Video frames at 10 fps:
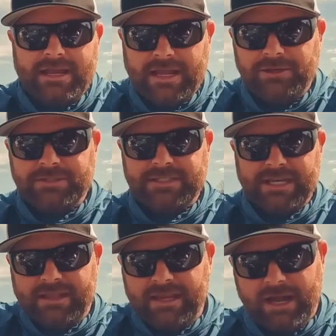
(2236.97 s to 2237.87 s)
and you
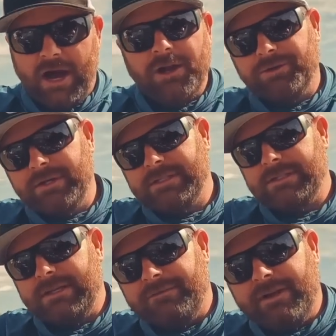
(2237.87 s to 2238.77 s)
see the
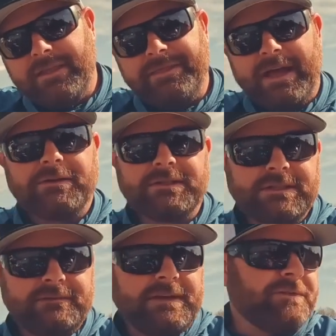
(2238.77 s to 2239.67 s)
hundreds, if not
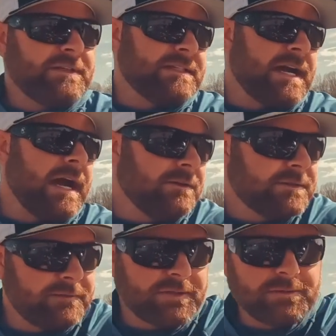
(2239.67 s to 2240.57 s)
thousands, of different
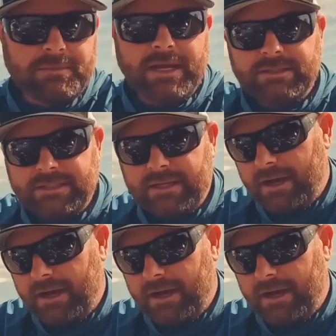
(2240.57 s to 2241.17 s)
styles of swim baits and